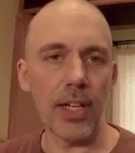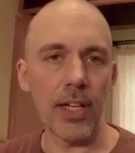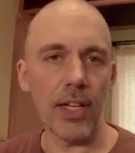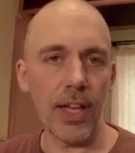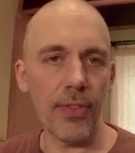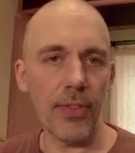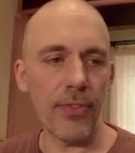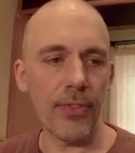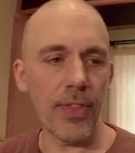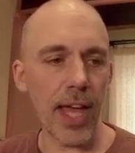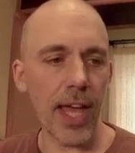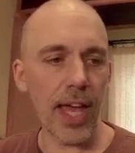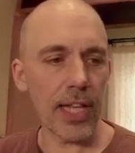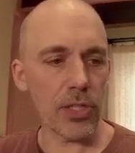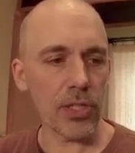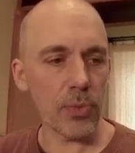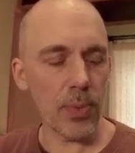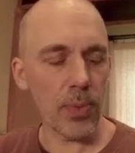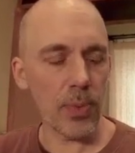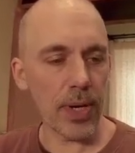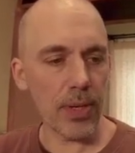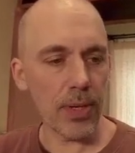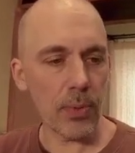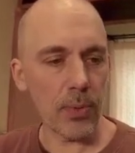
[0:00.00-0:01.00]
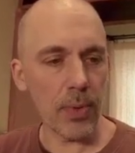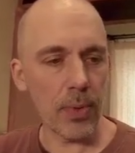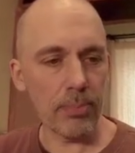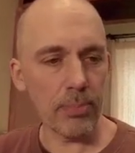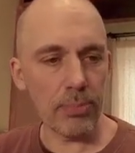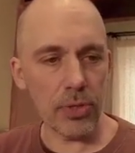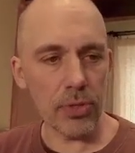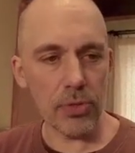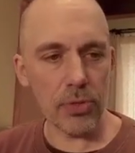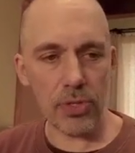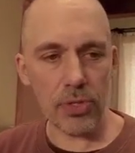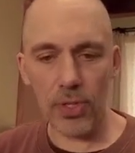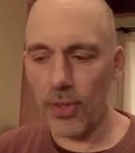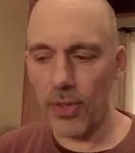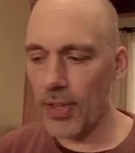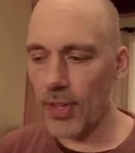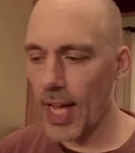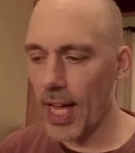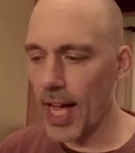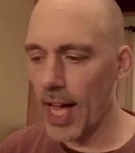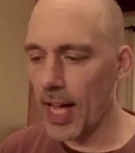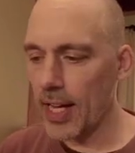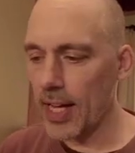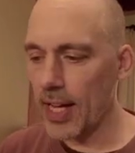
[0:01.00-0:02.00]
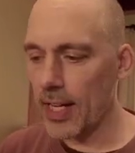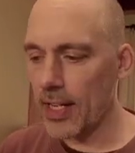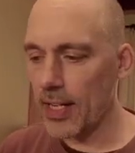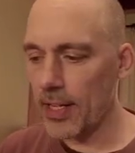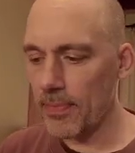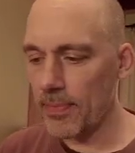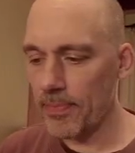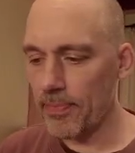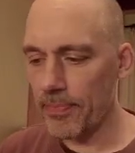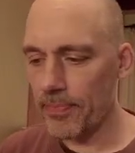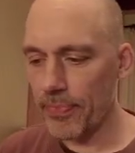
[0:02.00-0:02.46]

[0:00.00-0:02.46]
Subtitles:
and that's where it will boost the high end.